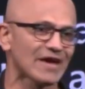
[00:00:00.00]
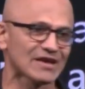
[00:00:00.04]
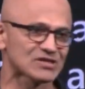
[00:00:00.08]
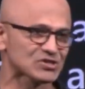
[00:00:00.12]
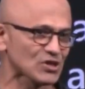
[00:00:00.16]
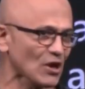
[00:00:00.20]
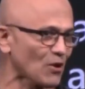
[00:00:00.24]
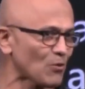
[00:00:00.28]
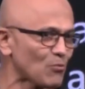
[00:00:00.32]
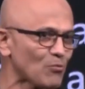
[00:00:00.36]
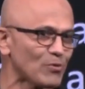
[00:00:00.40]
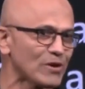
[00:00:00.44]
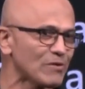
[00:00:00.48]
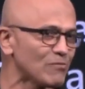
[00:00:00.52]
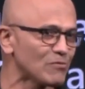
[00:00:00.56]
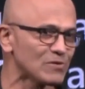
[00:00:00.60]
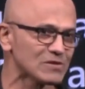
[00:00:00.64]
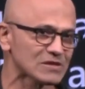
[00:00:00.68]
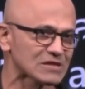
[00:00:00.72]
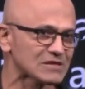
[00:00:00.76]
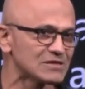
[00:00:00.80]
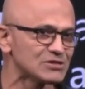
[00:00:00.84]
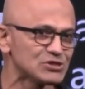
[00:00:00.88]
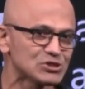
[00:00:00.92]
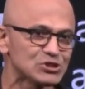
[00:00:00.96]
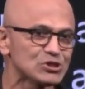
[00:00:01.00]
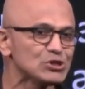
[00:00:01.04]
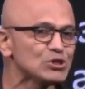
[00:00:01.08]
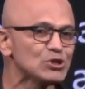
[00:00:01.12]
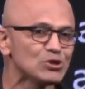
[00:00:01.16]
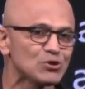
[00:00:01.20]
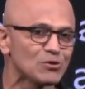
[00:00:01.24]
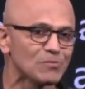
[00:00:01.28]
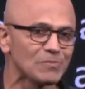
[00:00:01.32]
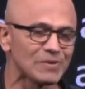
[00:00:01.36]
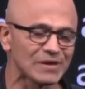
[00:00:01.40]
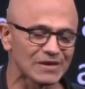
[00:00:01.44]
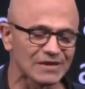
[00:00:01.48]
that's how we will continue
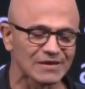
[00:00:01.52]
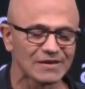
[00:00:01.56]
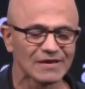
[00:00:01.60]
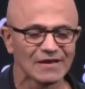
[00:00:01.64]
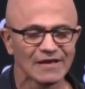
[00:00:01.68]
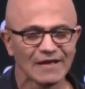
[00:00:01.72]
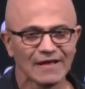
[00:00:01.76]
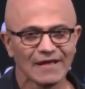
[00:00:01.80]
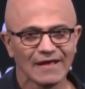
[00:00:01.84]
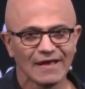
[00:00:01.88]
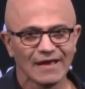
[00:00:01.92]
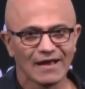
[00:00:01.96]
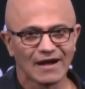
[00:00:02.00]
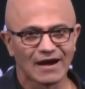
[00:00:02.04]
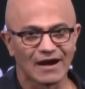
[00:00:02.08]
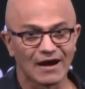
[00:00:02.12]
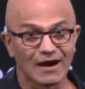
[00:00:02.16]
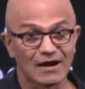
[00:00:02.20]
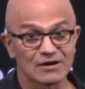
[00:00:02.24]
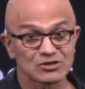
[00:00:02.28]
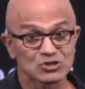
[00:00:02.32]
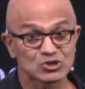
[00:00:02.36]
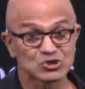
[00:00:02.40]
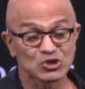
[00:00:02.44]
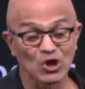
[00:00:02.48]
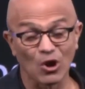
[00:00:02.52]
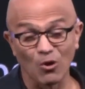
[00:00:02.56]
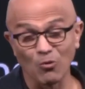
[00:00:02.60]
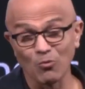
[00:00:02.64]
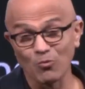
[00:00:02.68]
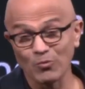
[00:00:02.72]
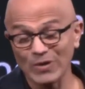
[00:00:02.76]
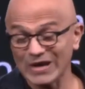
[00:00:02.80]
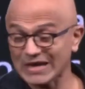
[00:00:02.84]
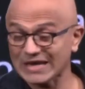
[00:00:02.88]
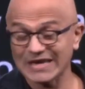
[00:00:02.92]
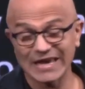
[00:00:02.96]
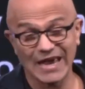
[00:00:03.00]
to be. So
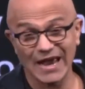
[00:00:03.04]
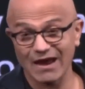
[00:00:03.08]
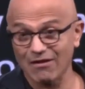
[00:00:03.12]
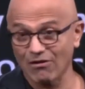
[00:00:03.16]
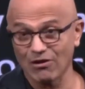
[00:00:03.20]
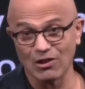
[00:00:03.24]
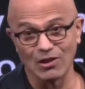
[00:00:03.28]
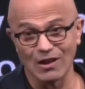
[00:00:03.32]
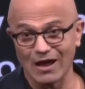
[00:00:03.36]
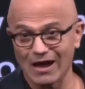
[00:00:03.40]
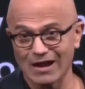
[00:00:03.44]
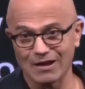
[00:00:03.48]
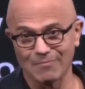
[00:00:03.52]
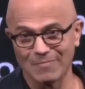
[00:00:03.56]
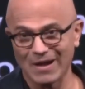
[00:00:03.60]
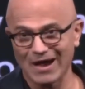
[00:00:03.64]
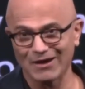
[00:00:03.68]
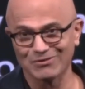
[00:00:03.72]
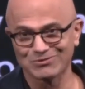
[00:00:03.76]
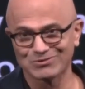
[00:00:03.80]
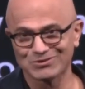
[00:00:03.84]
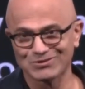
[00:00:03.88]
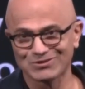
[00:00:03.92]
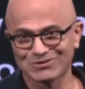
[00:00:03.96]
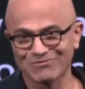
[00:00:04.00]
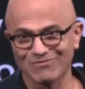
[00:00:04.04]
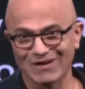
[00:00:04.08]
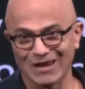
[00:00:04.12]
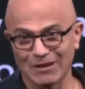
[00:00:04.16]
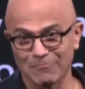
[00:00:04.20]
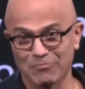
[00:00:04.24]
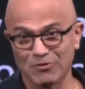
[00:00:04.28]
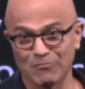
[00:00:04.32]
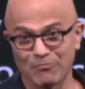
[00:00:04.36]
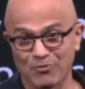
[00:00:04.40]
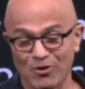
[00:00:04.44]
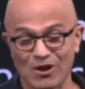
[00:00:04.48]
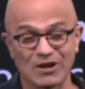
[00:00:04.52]
we care a lot about
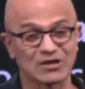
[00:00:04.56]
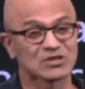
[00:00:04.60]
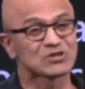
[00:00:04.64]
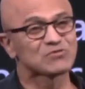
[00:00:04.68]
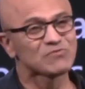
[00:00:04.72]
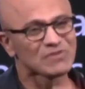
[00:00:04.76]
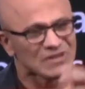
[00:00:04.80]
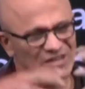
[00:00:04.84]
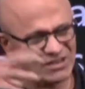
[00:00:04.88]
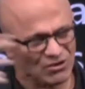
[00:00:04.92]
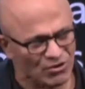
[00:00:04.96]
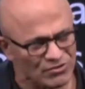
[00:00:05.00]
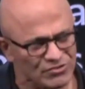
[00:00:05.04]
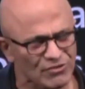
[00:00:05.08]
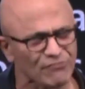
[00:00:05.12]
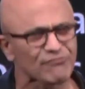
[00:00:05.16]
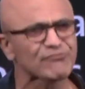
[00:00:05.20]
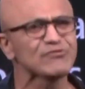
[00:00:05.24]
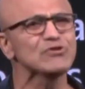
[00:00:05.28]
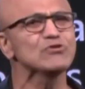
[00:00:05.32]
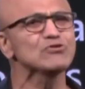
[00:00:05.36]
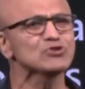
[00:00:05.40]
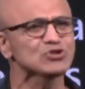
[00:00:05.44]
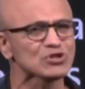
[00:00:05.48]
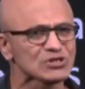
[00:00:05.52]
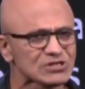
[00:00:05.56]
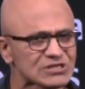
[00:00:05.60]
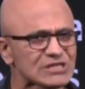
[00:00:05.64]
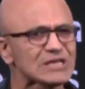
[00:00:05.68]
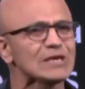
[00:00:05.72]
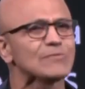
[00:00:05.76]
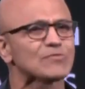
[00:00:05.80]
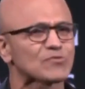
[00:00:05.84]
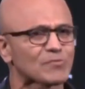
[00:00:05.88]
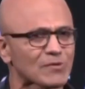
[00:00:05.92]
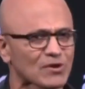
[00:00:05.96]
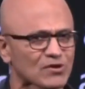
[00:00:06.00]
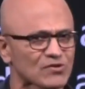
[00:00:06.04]
developer productivity or the Fusion
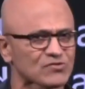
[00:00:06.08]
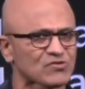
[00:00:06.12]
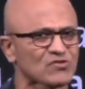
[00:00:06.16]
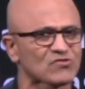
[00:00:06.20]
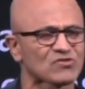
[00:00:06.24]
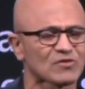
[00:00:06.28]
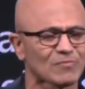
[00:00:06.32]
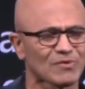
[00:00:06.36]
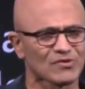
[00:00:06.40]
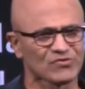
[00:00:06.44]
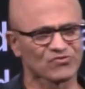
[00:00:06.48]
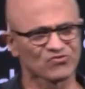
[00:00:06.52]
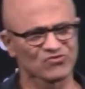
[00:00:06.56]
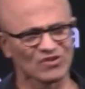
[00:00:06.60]
teams, because it's about